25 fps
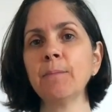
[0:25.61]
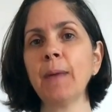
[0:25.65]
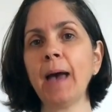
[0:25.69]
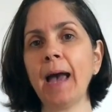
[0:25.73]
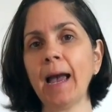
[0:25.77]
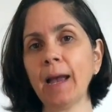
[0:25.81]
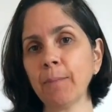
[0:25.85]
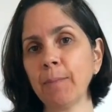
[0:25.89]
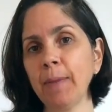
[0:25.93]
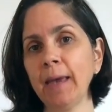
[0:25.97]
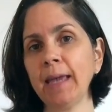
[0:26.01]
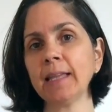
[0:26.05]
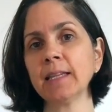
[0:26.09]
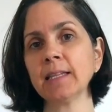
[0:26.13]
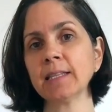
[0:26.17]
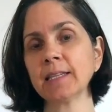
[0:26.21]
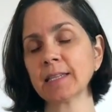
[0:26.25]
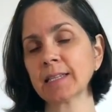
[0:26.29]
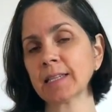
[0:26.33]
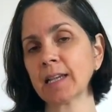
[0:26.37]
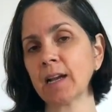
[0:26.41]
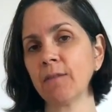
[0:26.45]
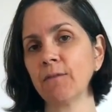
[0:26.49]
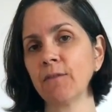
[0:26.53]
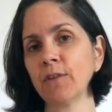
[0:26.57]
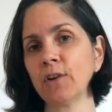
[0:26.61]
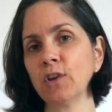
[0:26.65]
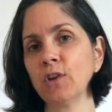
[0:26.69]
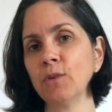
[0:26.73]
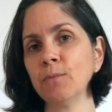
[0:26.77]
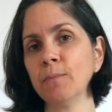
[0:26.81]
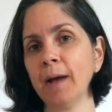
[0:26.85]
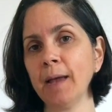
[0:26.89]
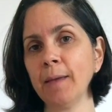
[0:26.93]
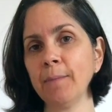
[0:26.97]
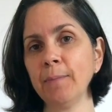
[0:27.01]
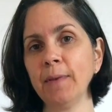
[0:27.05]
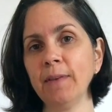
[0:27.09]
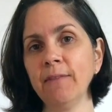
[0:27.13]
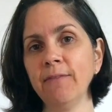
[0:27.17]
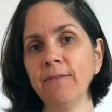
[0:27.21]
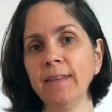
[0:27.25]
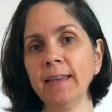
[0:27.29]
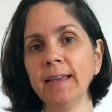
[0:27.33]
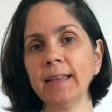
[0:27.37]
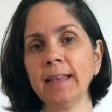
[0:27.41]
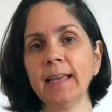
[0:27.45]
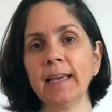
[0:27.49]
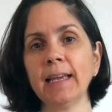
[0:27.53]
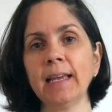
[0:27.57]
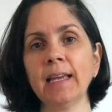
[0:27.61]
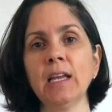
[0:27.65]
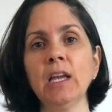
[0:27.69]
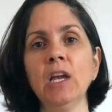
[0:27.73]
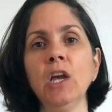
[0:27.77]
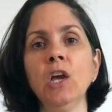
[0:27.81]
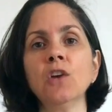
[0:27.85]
back pain and discomfort you might be feeling.